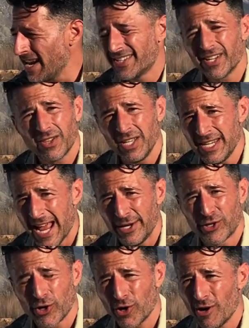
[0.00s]
Basically,
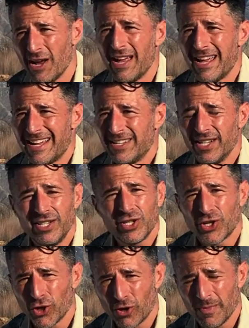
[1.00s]
nature
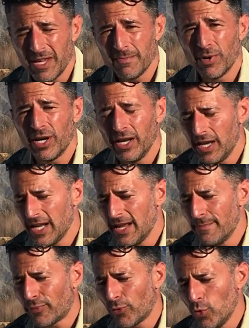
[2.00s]
didn't cure me, but it
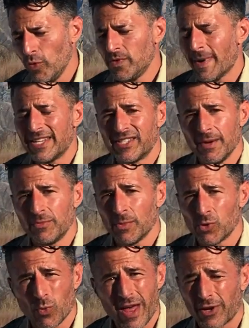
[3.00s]
improved my
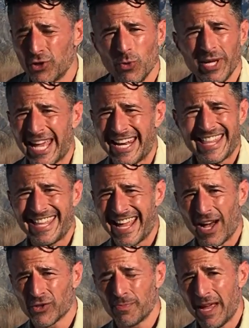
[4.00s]
symptoms without doing
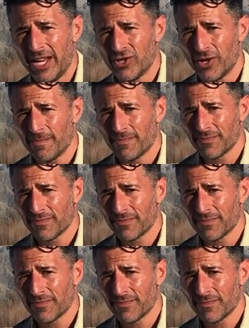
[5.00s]
anything else major.